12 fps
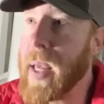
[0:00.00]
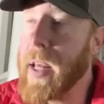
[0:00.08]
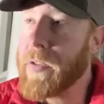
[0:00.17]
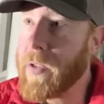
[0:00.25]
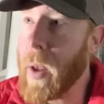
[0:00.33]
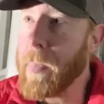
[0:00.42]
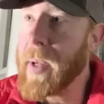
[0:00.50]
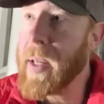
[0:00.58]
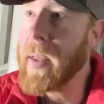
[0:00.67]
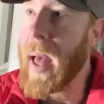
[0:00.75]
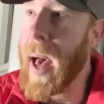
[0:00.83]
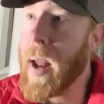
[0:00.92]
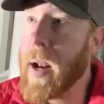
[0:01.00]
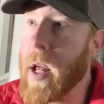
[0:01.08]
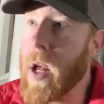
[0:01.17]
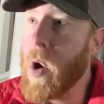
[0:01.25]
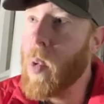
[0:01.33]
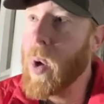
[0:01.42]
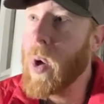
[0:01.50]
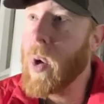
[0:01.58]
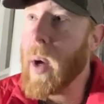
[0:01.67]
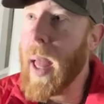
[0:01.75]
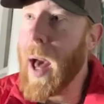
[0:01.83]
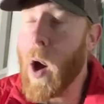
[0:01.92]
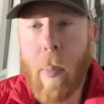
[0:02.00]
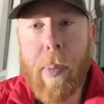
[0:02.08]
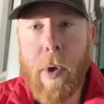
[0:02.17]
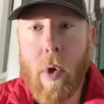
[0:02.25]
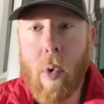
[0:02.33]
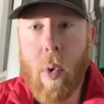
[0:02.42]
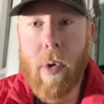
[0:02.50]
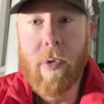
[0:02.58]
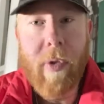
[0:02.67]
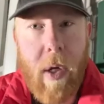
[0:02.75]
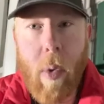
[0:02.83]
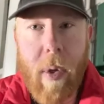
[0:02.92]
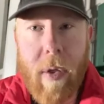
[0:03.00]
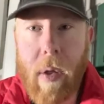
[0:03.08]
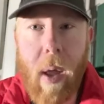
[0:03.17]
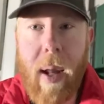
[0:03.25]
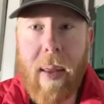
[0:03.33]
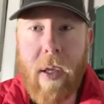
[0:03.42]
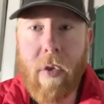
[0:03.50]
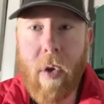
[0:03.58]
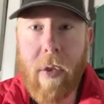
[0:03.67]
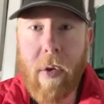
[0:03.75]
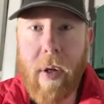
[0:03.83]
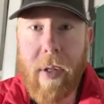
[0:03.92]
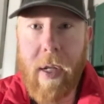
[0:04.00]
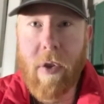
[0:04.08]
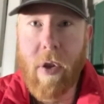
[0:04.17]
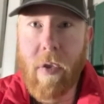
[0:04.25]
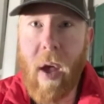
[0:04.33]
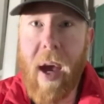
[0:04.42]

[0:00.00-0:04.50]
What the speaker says: it's something that will help you deal with a lot of these other addictions.